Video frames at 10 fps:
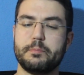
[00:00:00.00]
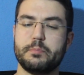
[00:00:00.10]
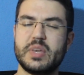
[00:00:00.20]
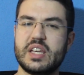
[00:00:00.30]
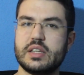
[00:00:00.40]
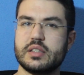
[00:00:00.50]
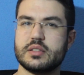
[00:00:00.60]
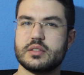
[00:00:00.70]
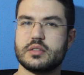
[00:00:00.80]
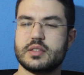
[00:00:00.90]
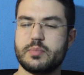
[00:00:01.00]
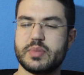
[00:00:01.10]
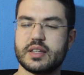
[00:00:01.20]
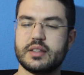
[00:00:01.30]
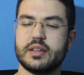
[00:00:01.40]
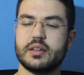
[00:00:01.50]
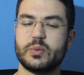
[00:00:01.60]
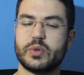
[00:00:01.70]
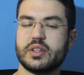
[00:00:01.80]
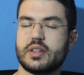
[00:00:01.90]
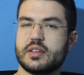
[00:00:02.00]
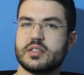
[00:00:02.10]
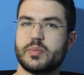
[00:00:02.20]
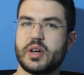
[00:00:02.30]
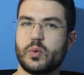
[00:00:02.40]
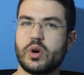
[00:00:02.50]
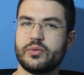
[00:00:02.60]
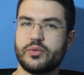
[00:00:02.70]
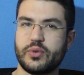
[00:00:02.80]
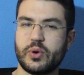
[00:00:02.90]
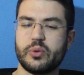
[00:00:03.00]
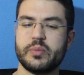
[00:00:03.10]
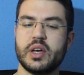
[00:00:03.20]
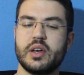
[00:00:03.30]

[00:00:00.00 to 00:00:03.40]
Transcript: meaning typically realized by one form